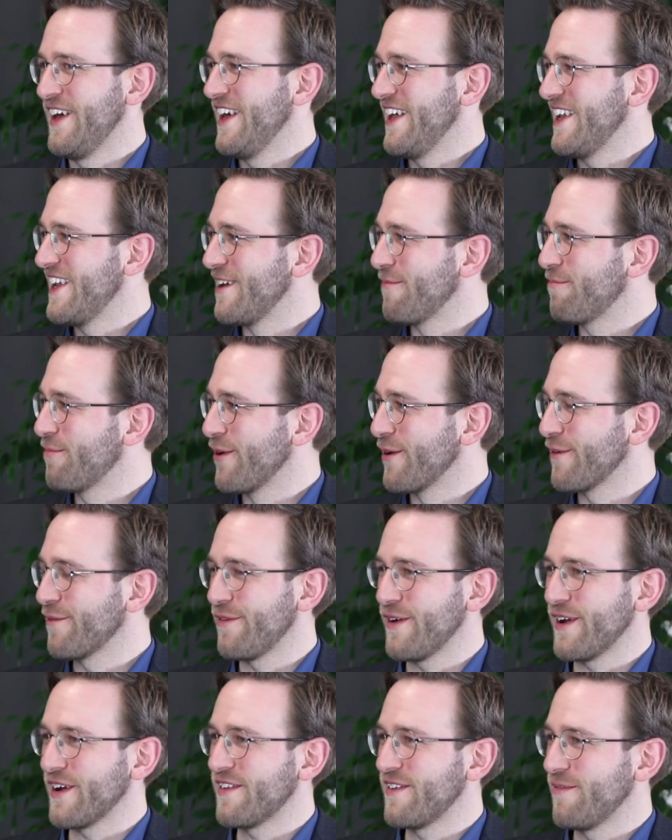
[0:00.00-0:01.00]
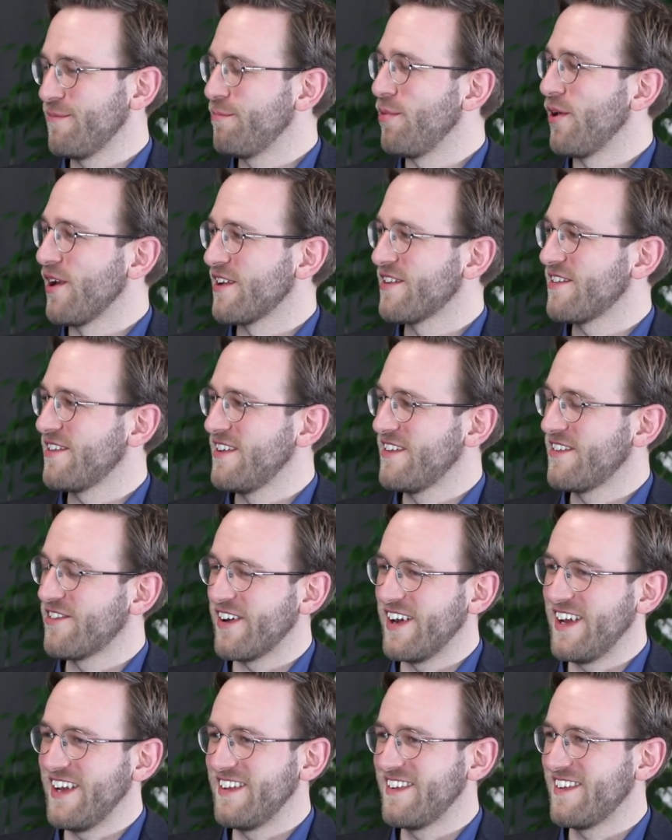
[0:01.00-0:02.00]
the perfect policy
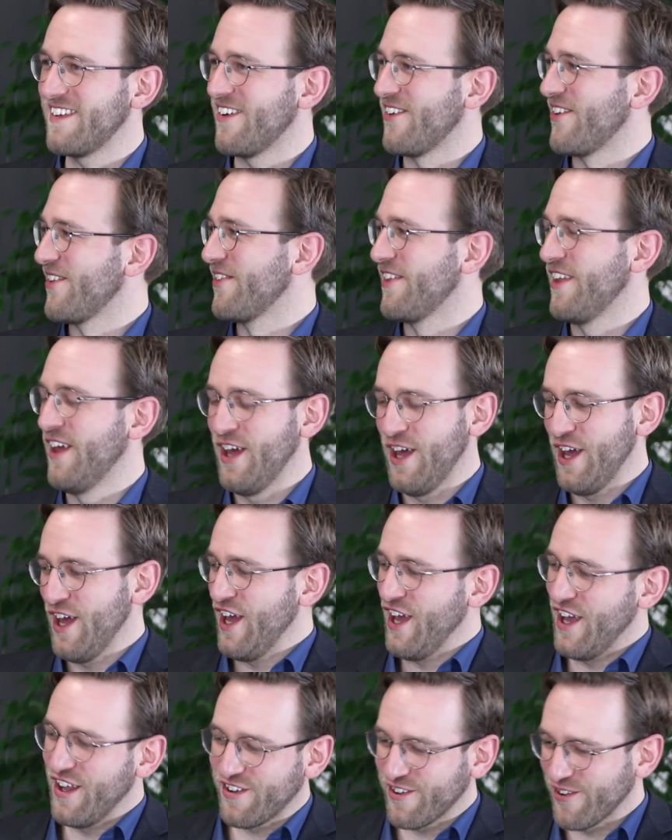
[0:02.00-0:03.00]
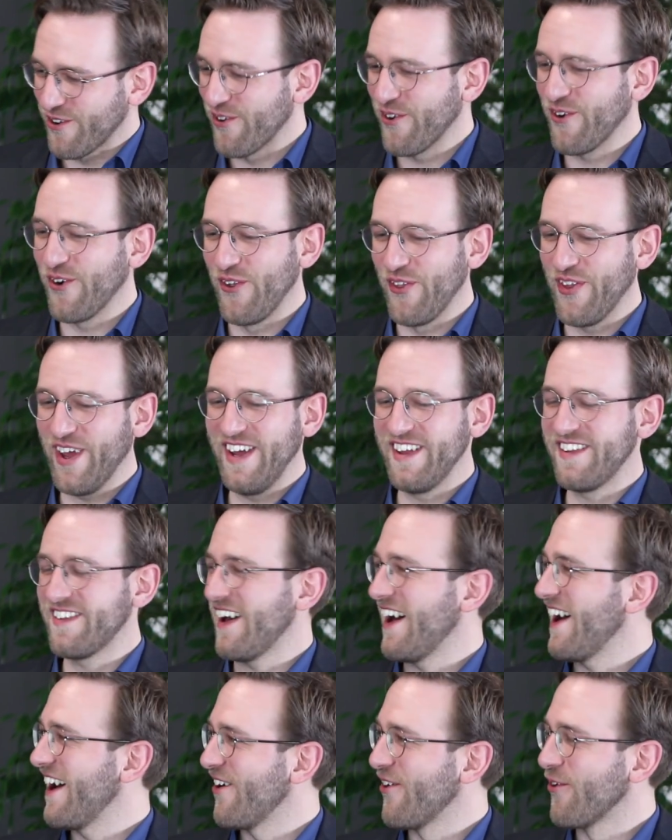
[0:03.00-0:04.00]
trained on historical
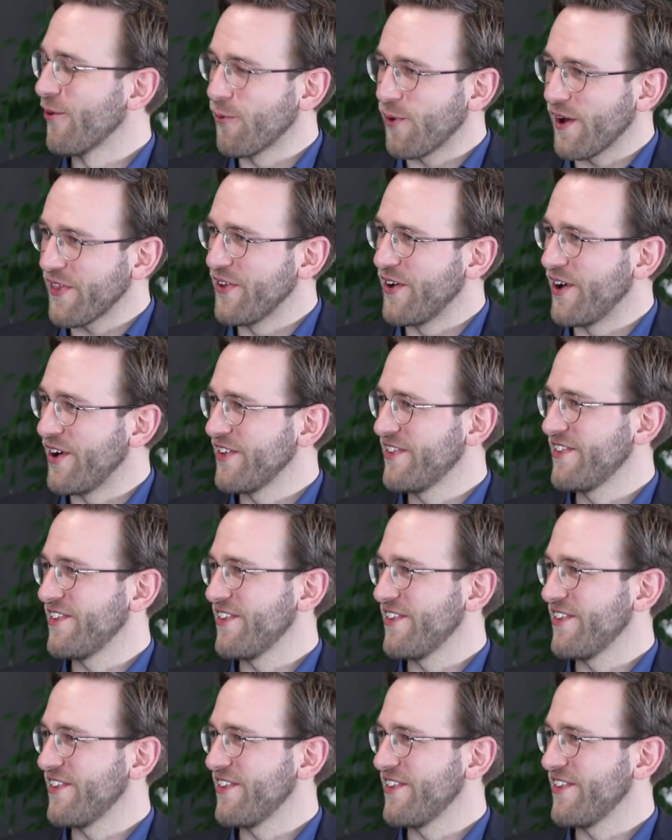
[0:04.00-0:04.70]
data or whatnot,